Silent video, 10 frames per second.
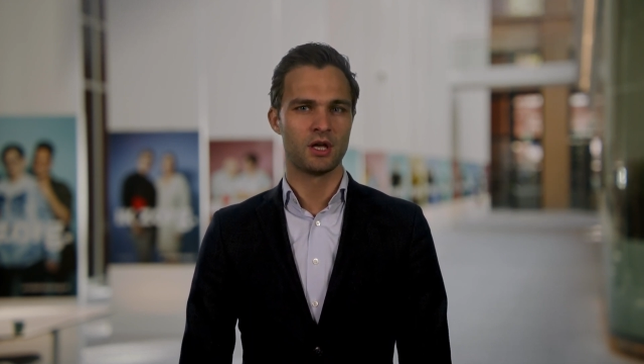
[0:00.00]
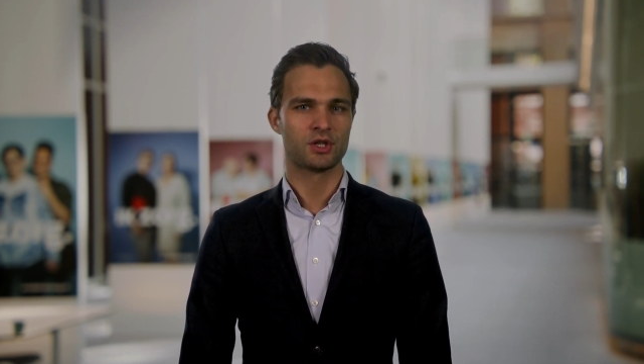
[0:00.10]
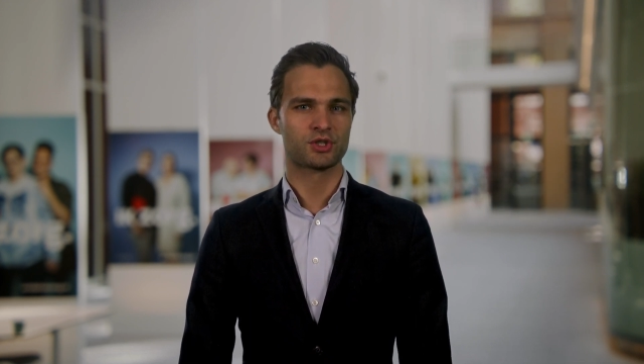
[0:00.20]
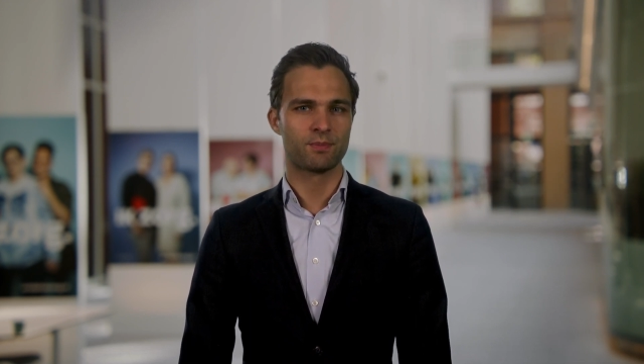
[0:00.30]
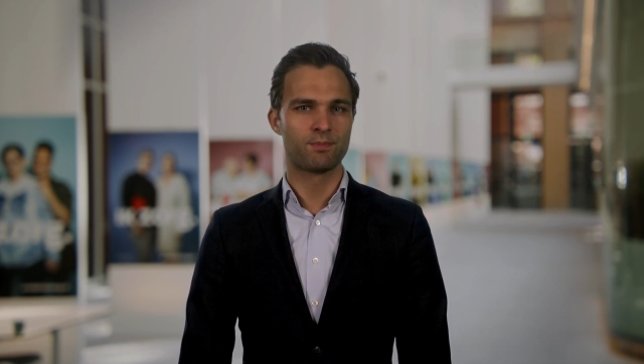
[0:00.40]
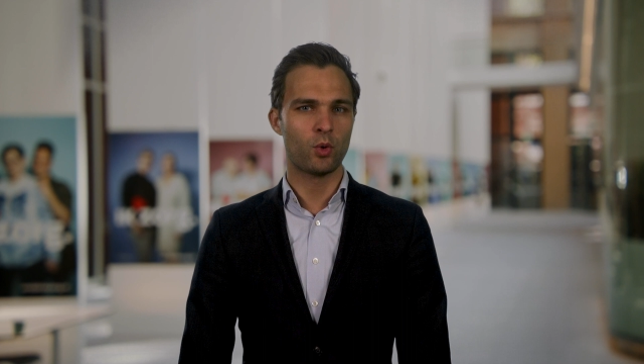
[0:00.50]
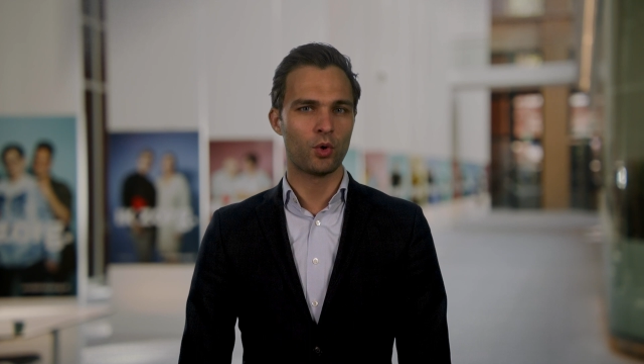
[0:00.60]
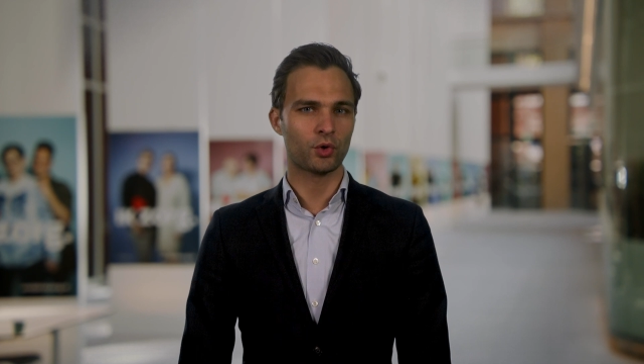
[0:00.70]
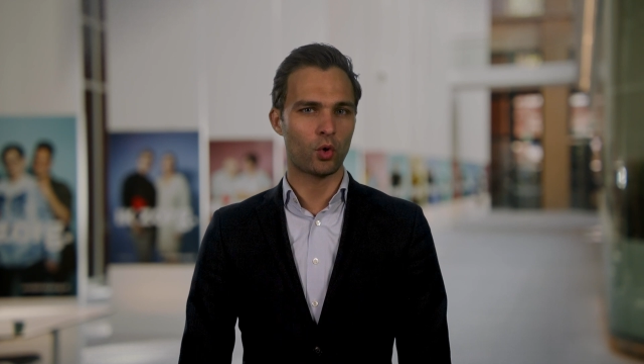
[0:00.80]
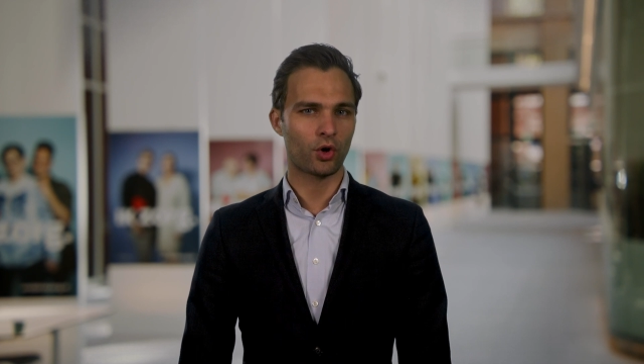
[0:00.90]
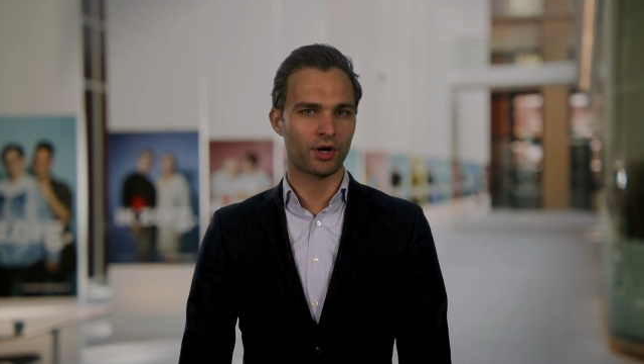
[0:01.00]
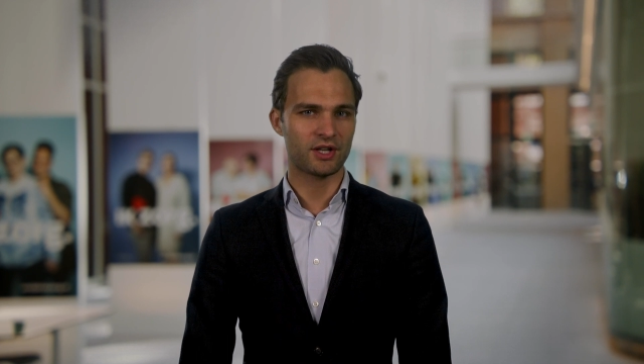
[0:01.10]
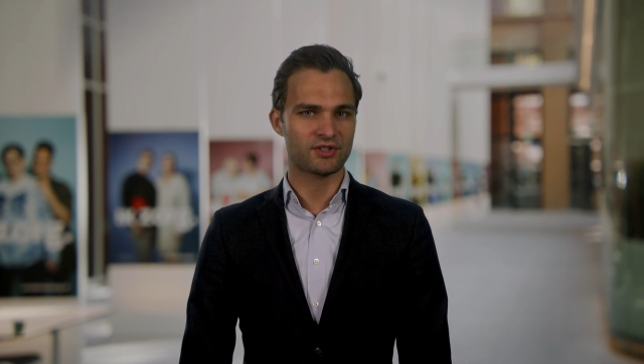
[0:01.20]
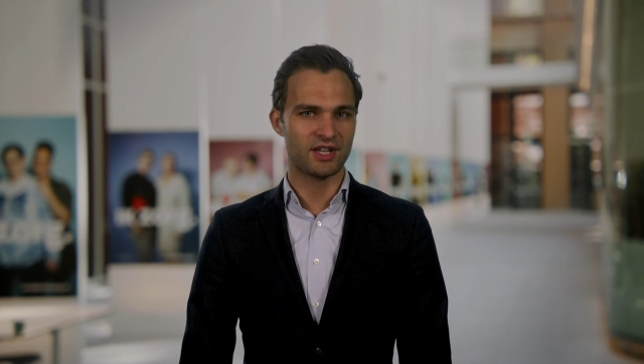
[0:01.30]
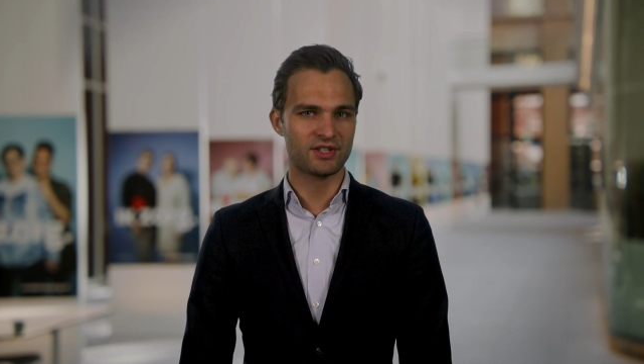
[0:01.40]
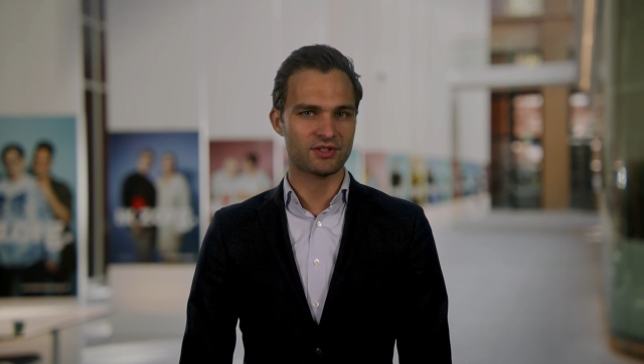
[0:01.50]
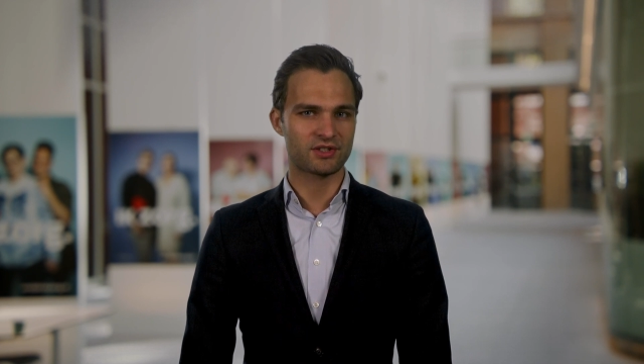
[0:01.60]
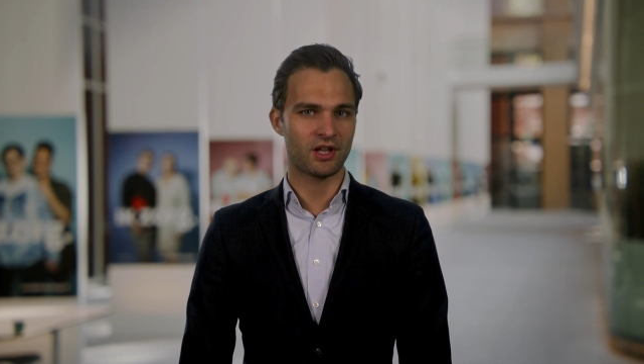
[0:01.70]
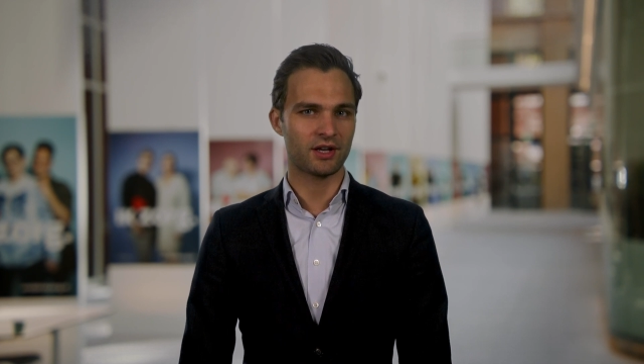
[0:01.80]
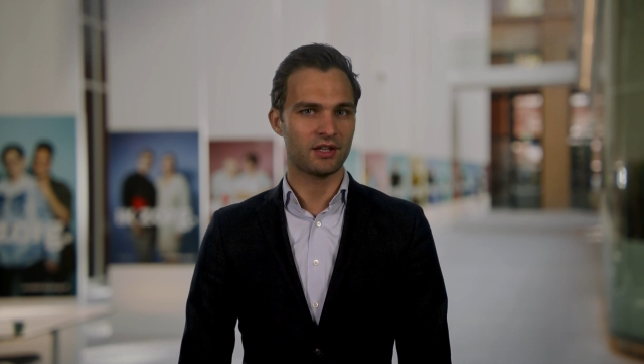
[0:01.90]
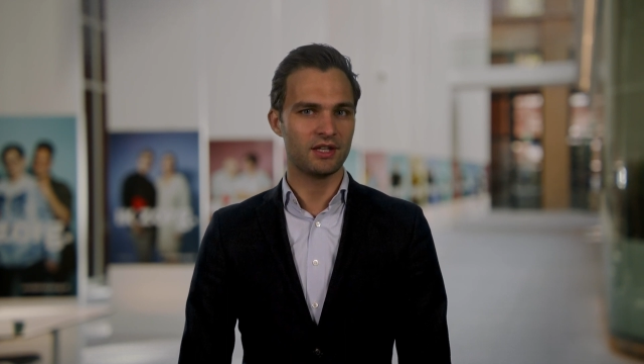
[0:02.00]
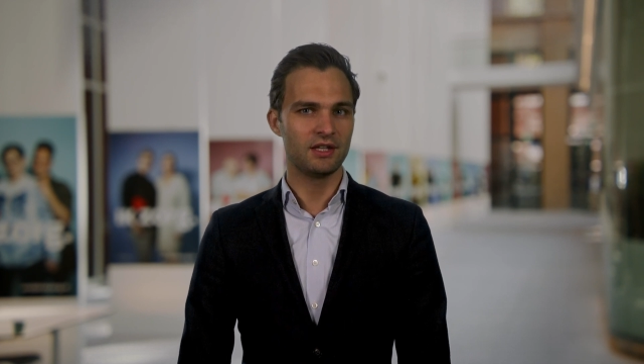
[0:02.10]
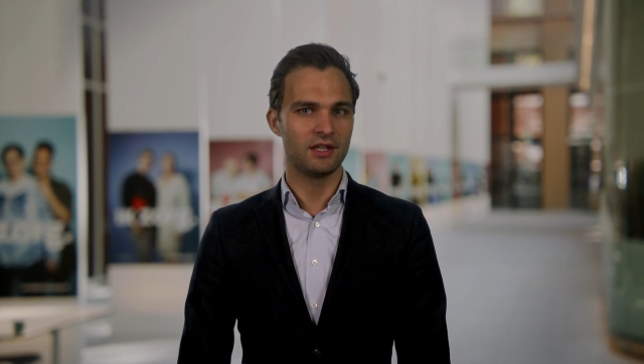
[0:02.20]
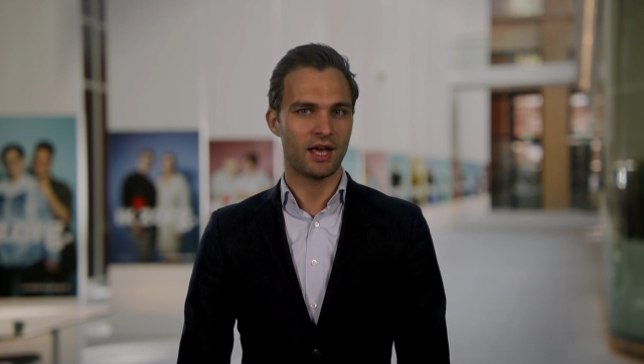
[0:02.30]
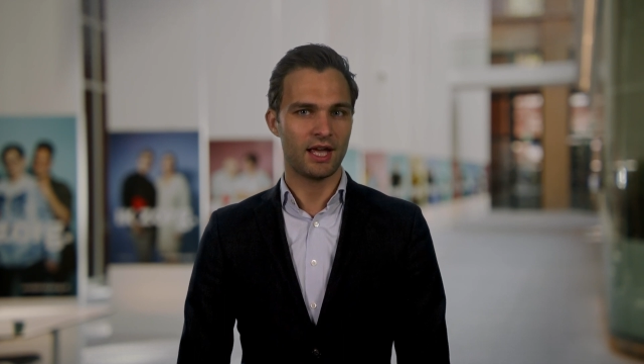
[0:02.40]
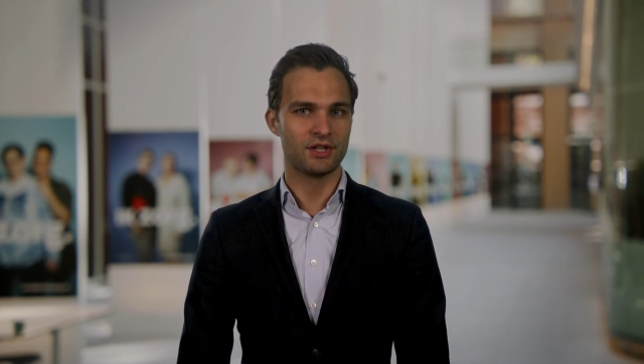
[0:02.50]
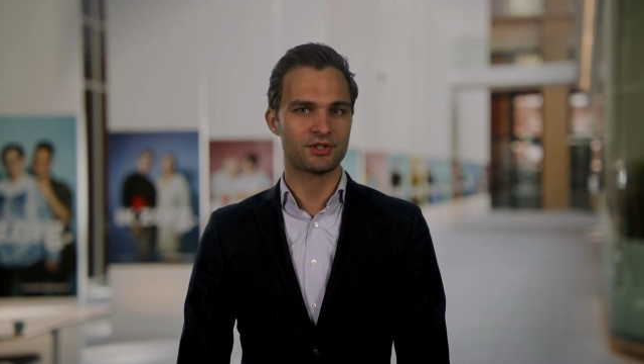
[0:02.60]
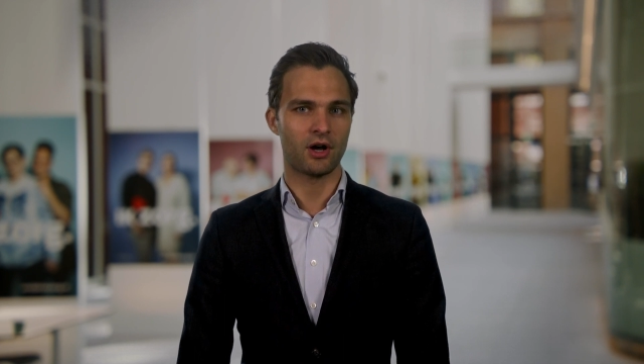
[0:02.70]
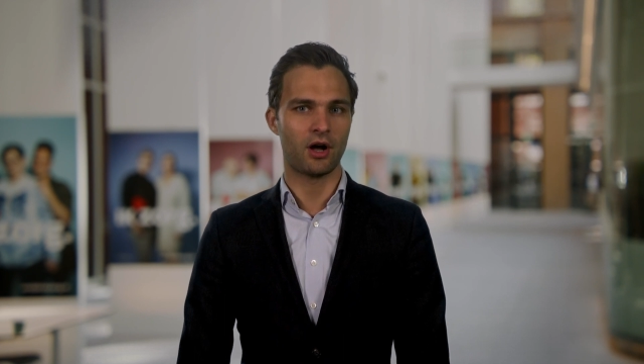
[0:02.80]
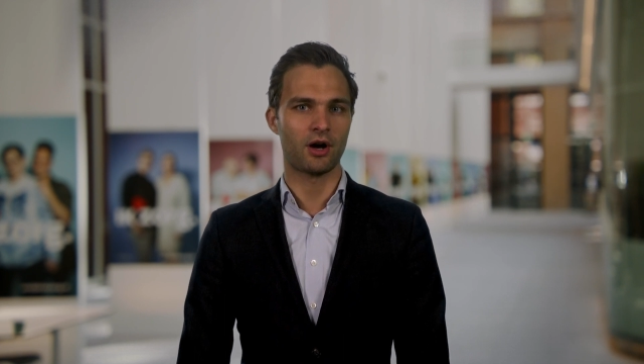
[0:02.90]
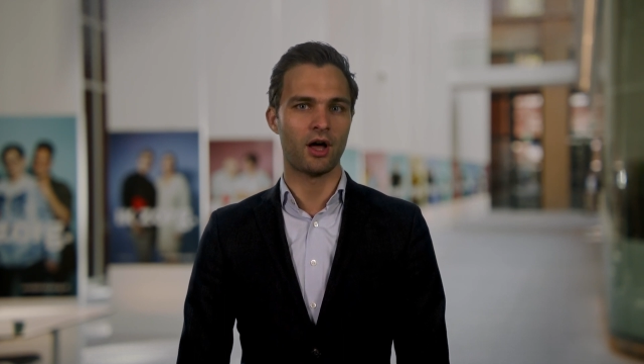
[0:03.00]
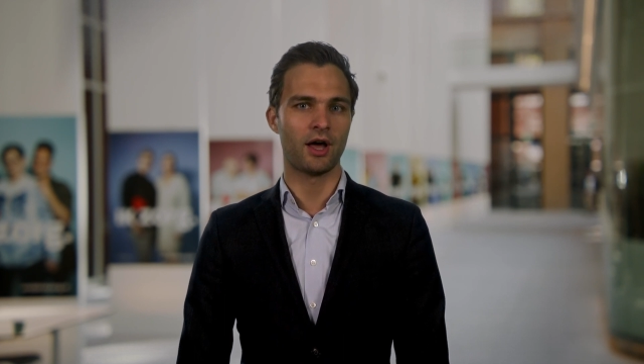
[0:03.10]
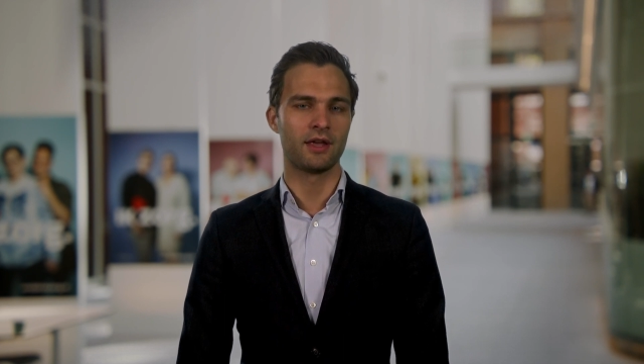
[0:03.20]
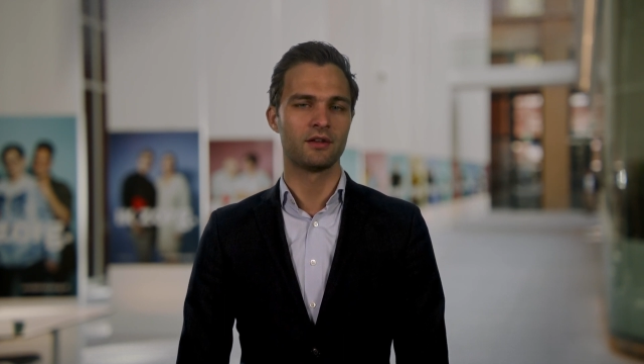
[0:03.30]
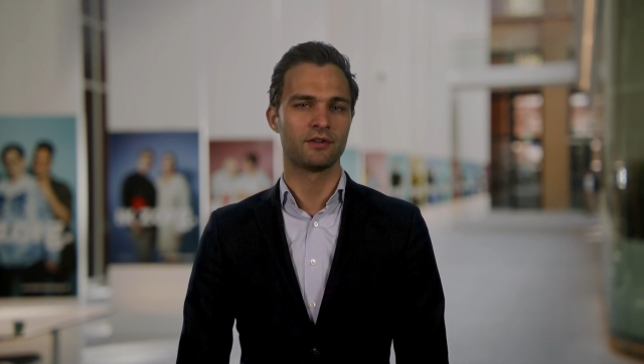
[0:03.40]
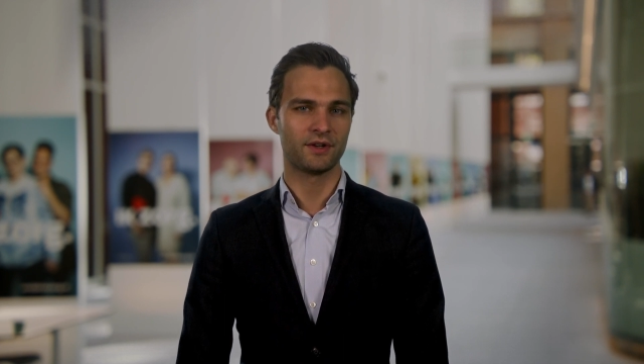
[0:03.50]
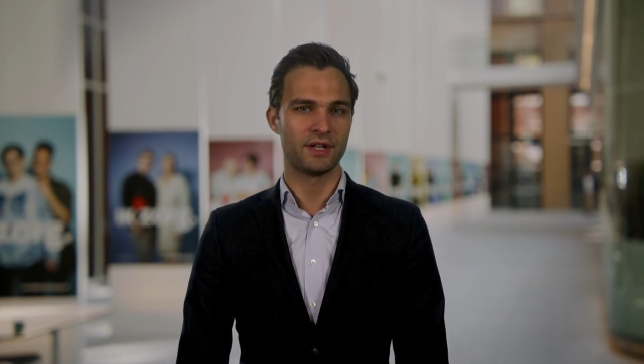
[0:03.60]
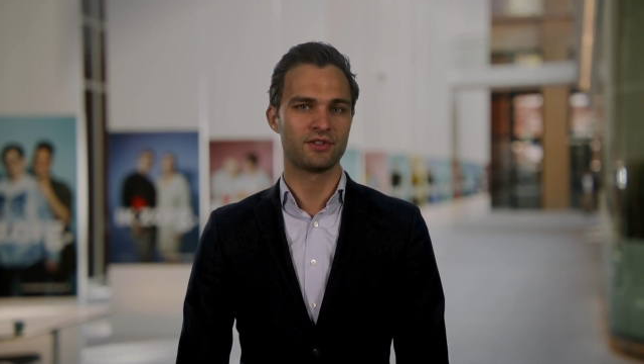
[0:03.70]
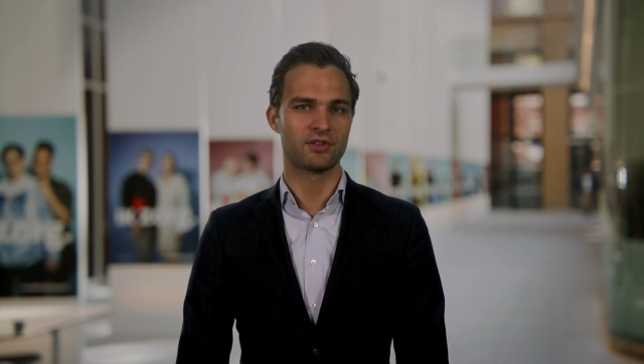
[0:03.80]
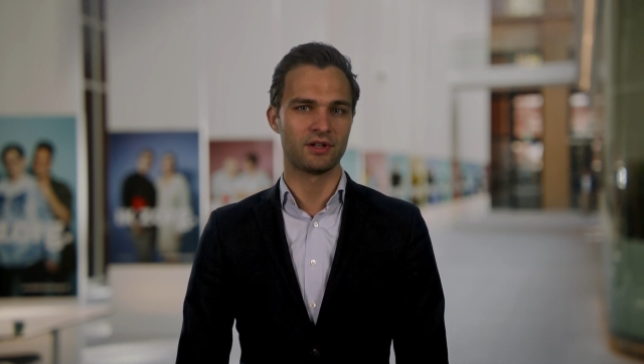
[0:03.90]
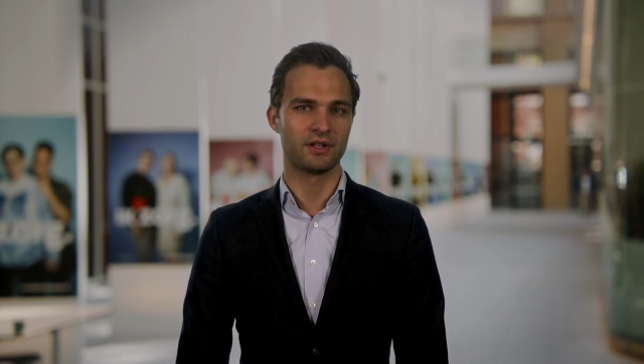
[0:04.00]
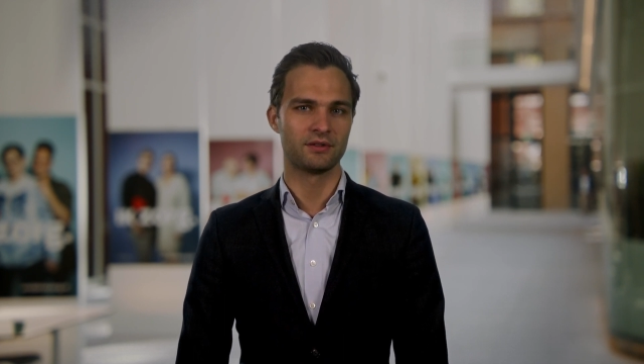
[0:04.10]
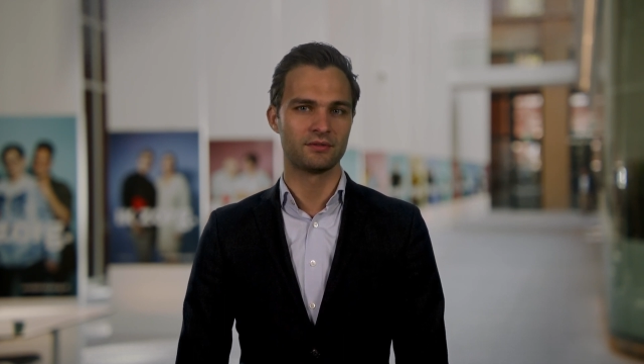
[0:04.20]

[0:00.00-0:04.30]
support organizations like EHRI financially.